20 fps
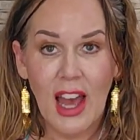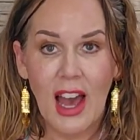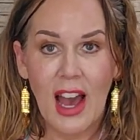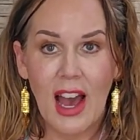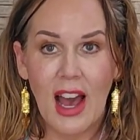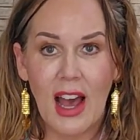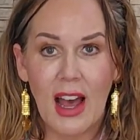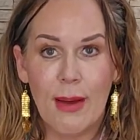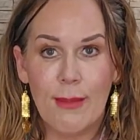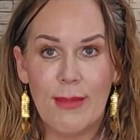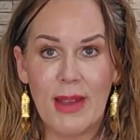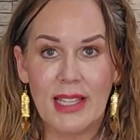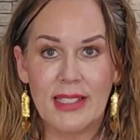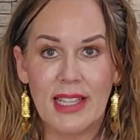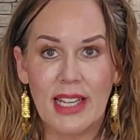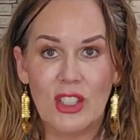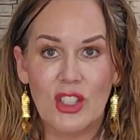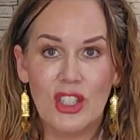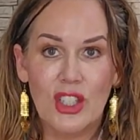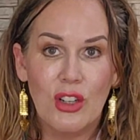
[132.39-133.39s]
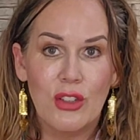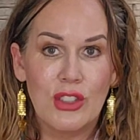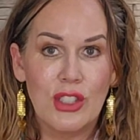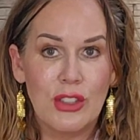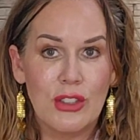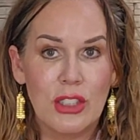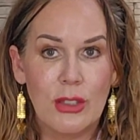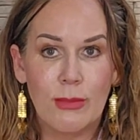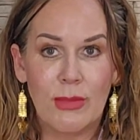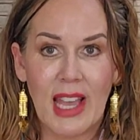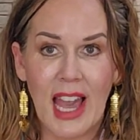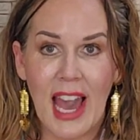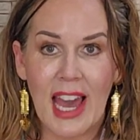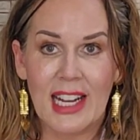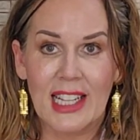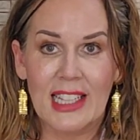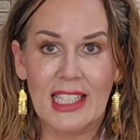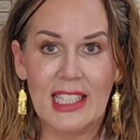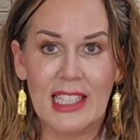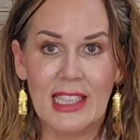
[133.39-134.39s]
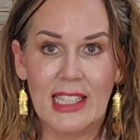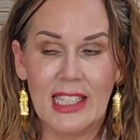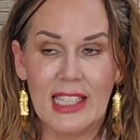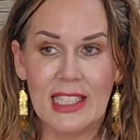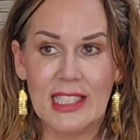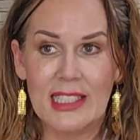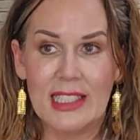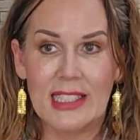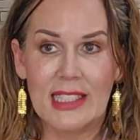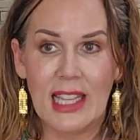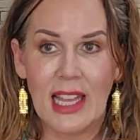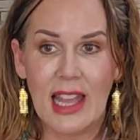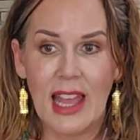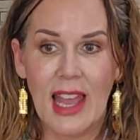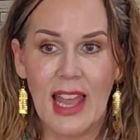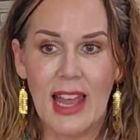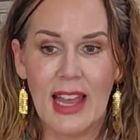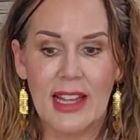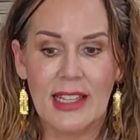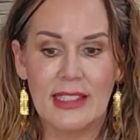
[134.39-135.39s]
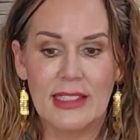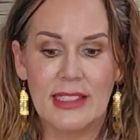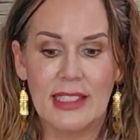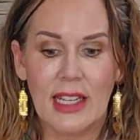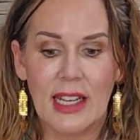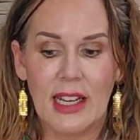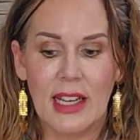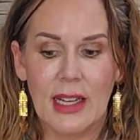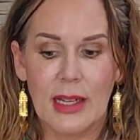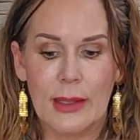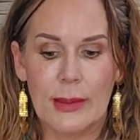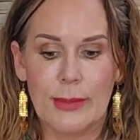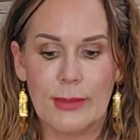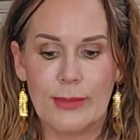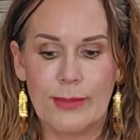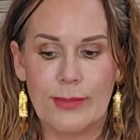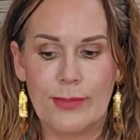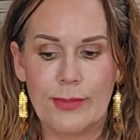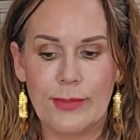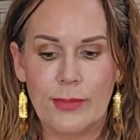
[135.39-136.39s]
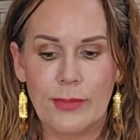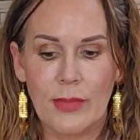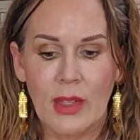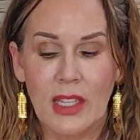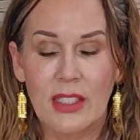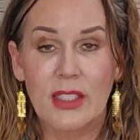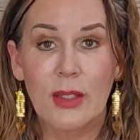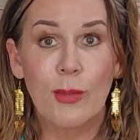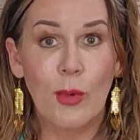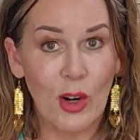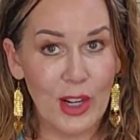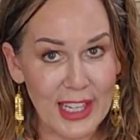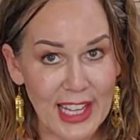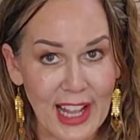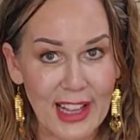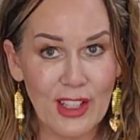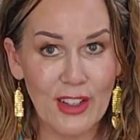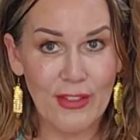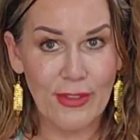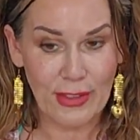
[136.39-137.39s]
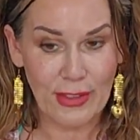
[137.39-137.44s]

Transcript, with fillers: um, as I showed you some calla lilies and um, some more yellow